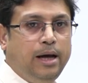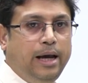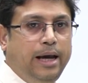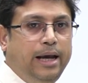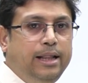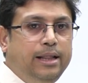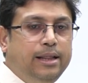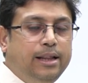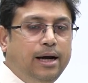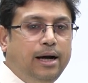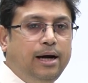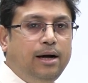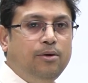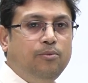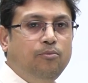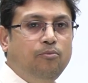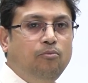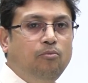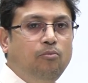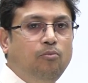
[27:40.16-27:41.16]
in that
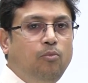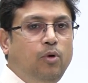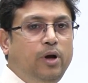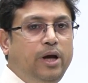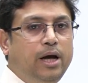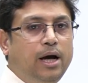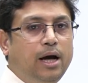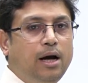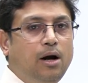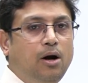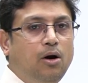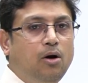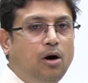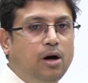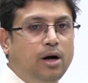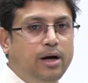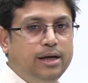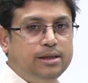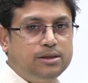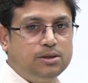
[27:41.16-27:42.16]
we are
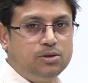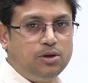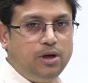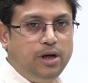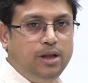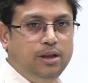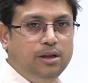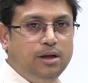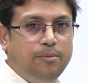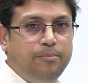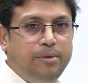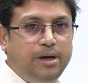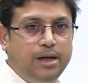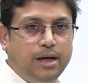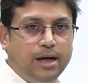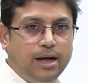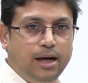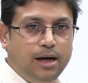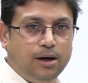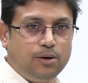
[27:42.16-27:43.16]
not destroying the
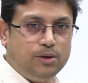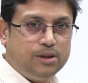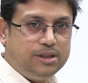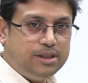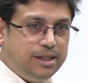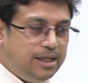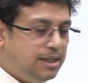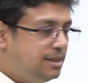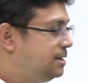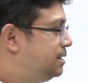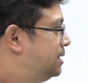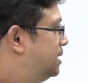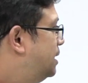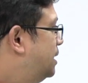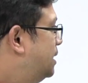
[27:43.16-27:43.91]
beta-galactosidase